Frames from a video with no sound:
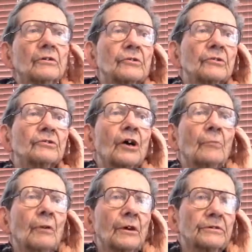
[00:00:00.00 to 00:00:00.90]
You're
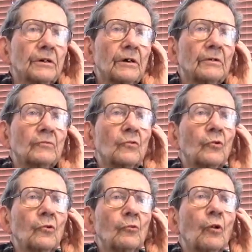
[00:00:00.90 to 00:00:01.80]
talking about
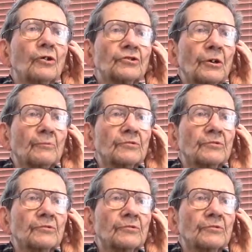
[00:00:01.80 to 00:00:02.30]
warships.